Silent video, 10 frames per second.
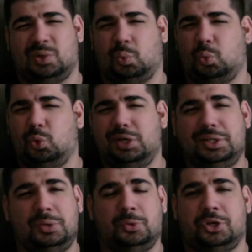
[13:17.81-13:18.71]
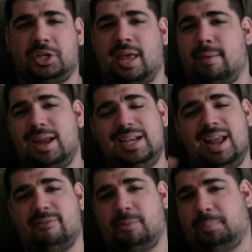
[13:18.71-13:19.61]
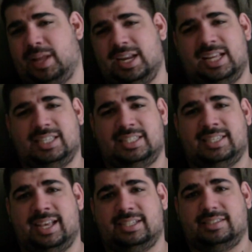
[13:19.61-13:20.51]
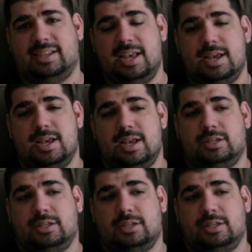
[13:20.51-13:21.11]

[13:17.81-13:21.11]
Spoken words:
It's a really weird game. I never played SSX.